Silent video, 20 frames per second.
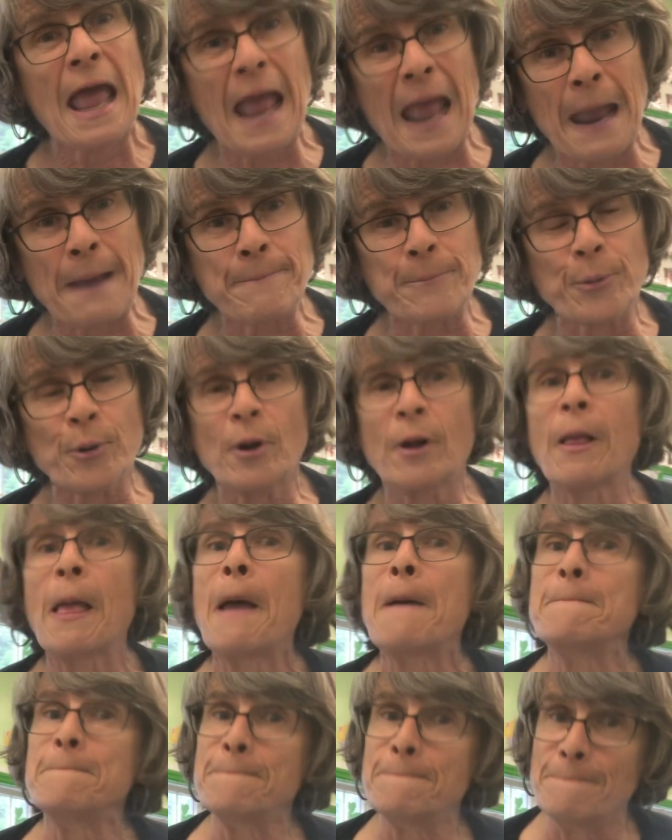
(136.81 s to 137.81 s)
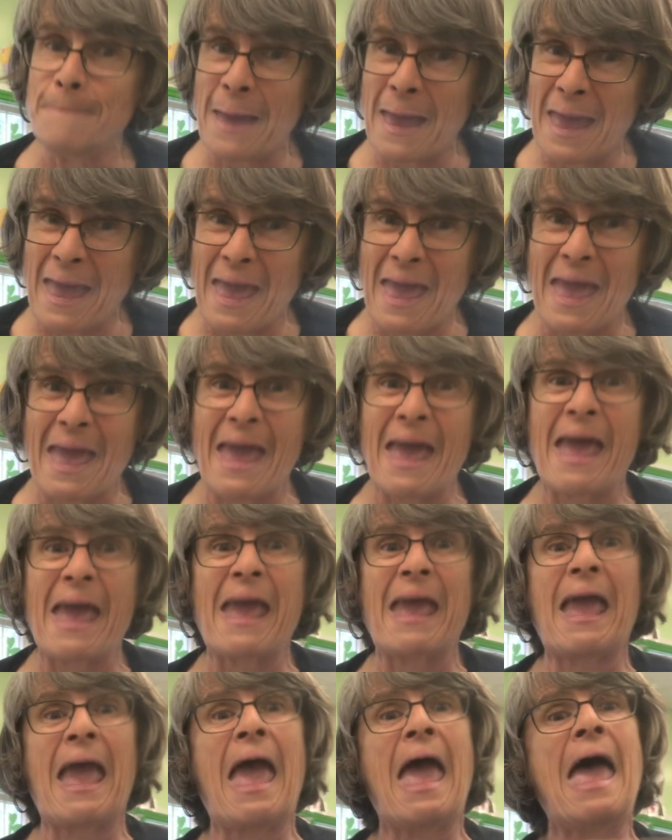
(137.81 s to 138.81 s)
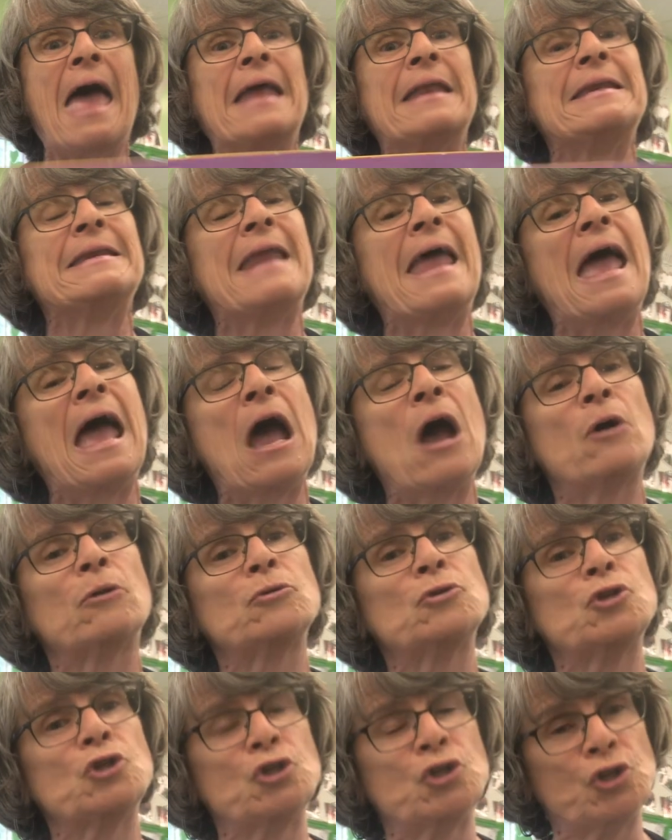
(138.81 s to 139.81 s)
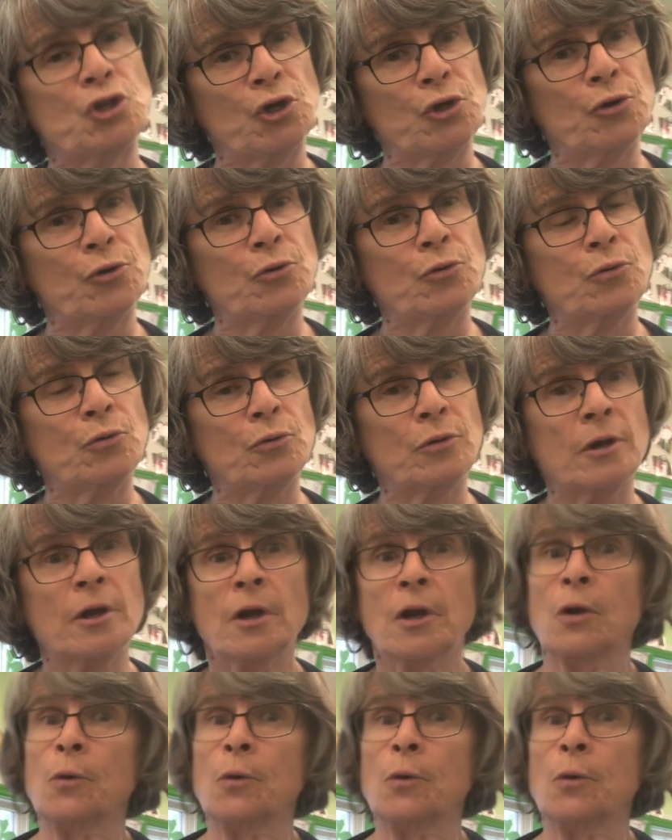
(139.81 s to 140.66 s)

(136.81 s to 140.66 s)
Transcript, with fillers: April, May, and now June.